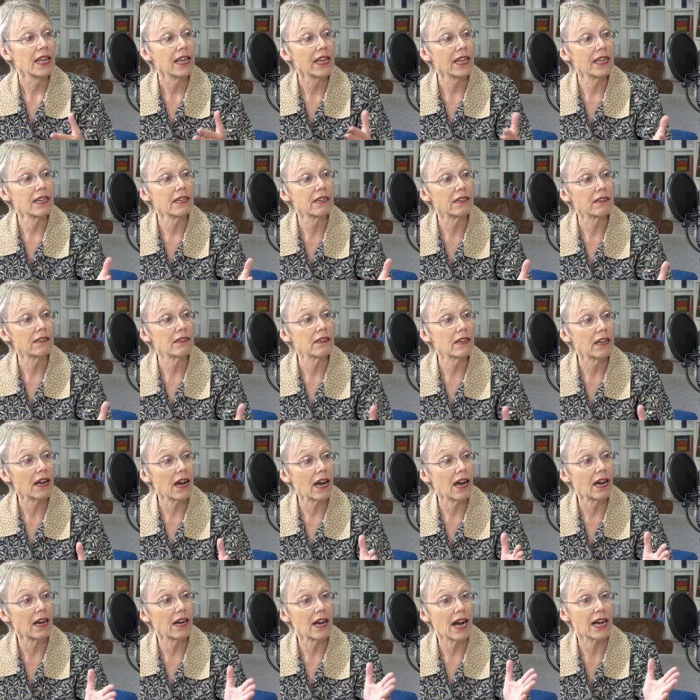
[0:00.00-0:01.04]
in
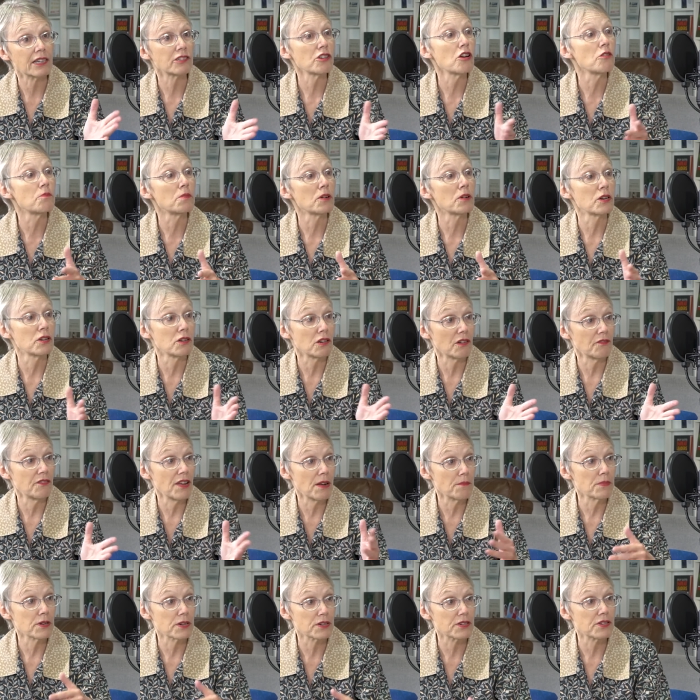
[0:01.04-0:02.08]
October and
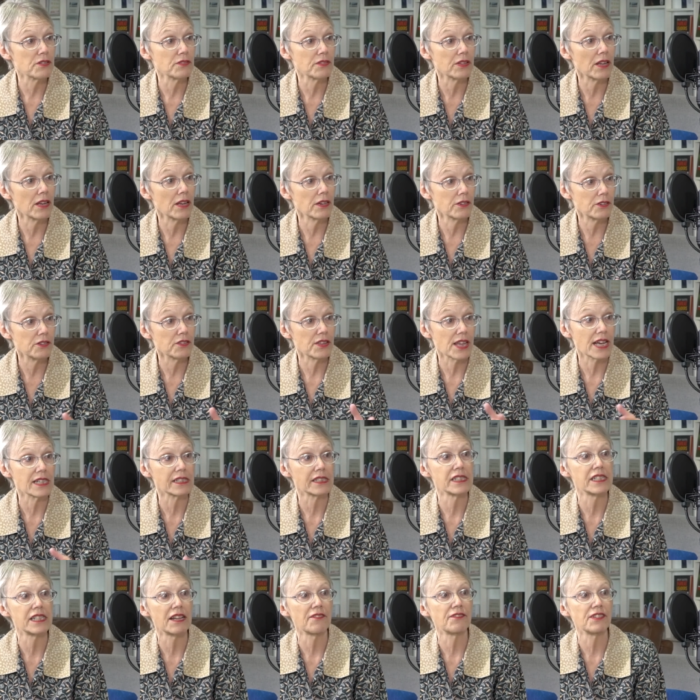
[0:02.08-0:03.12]
November
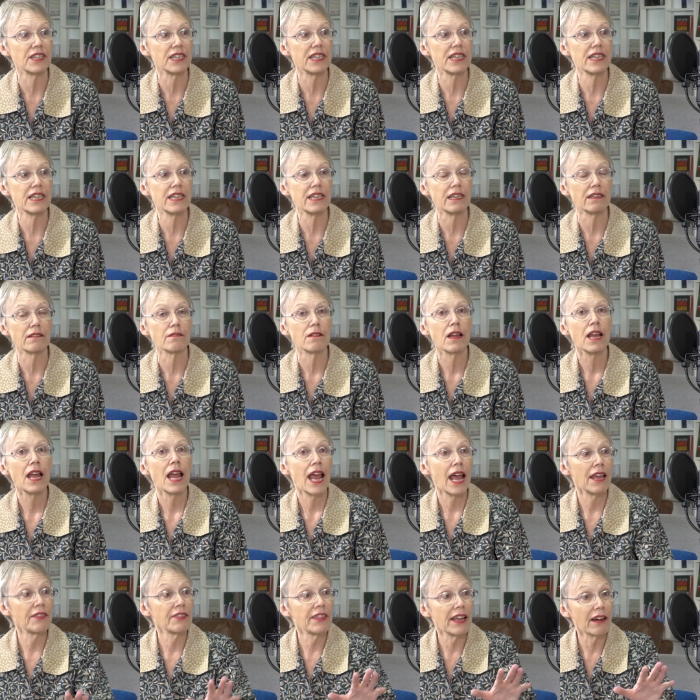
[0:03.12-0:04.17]
2017.
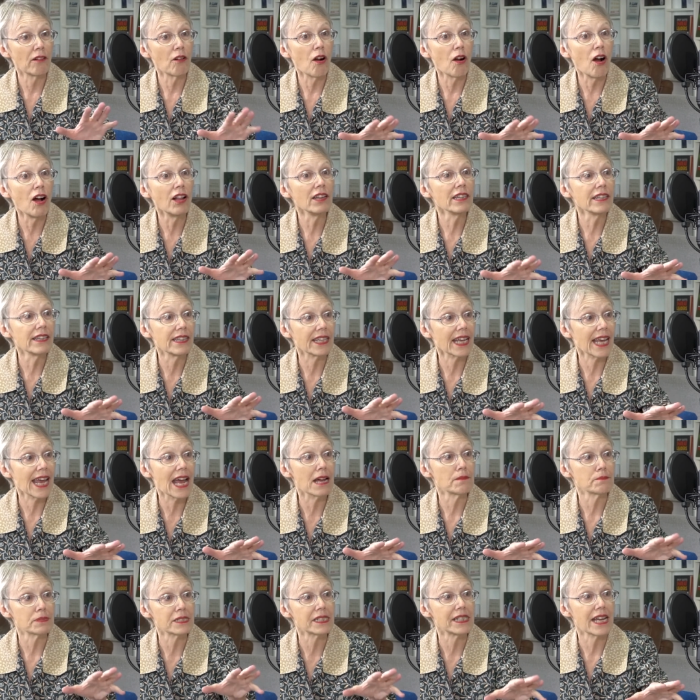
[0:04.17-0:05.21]
And they're all in the
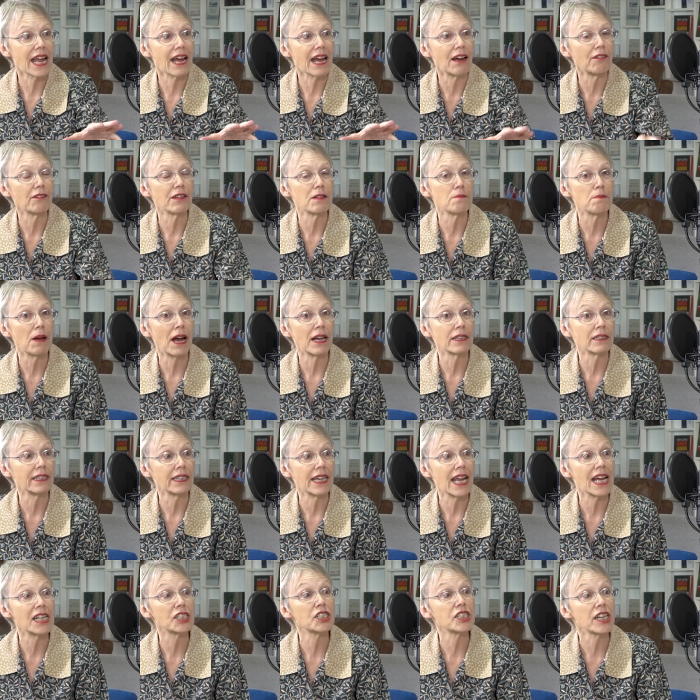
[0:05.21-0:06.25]
camps now in
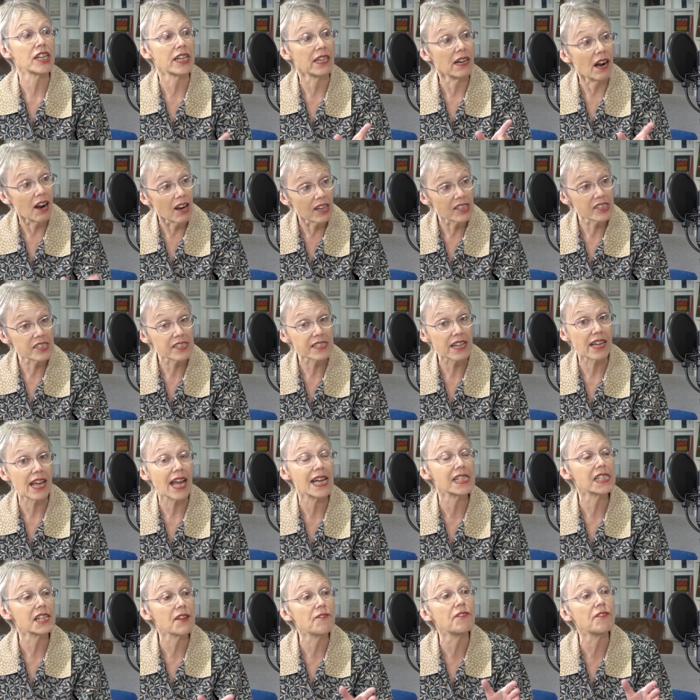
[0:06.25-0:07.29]
Bangladesh. And ARSA
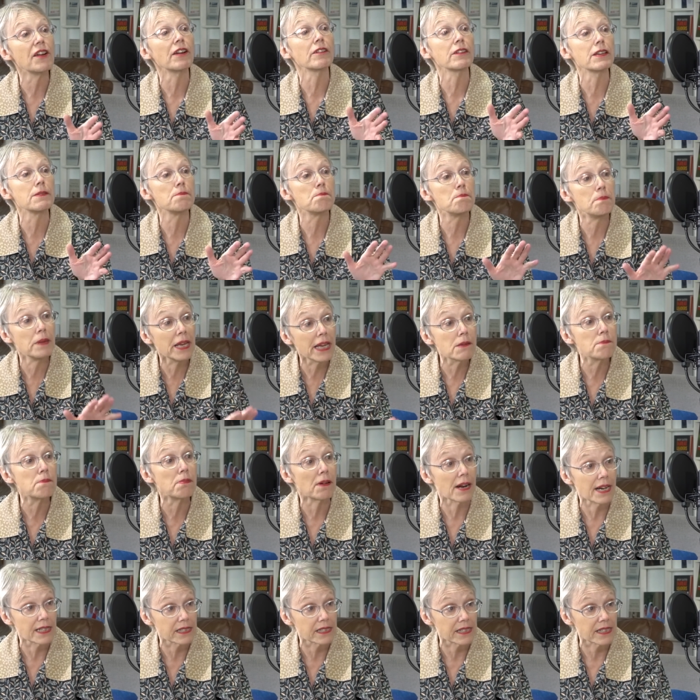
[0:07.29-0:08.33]
has a very big
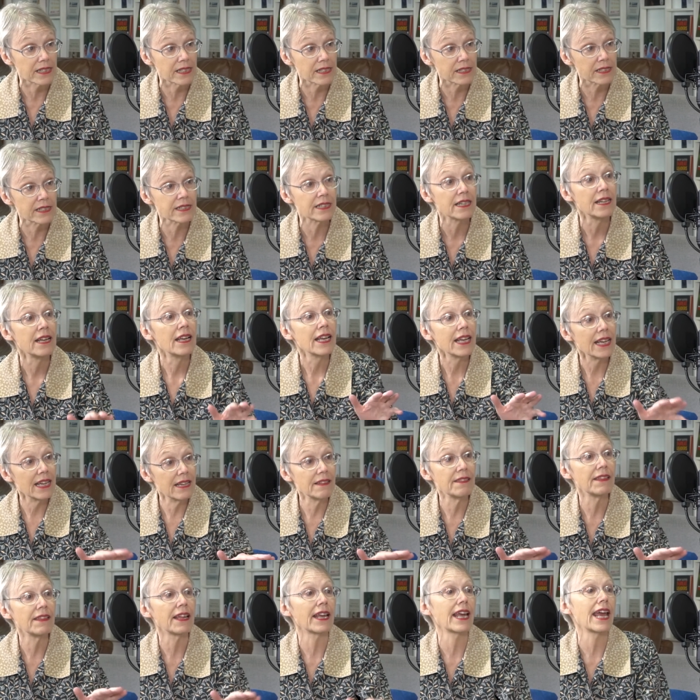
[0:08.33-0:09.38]
presence
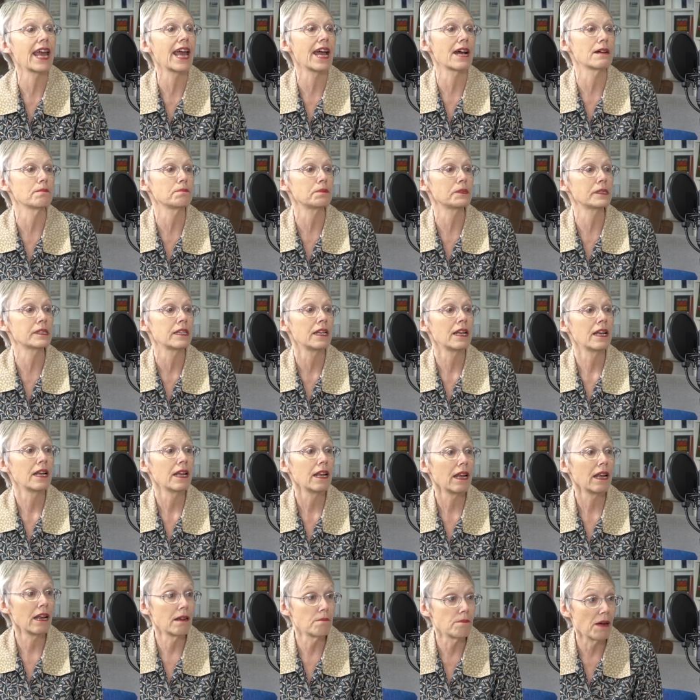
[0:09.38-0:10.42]
in the camps
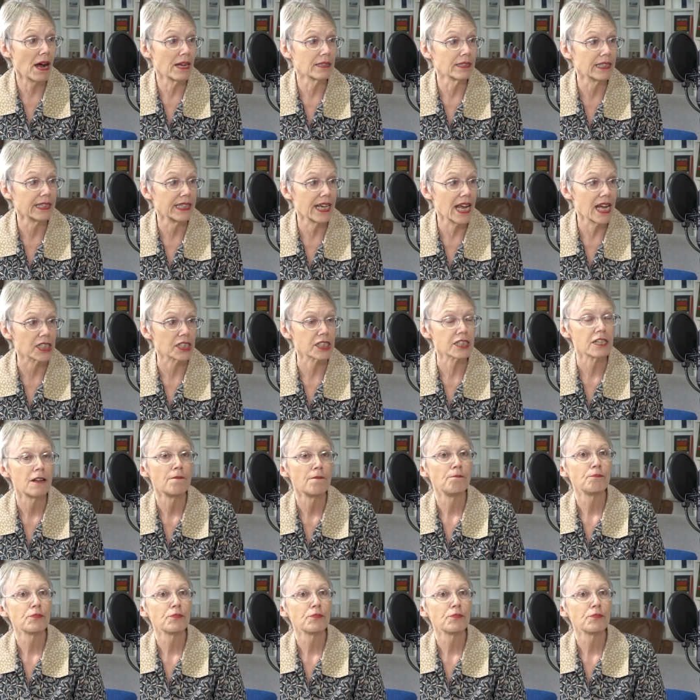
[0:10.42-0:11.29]
in Bangladesh.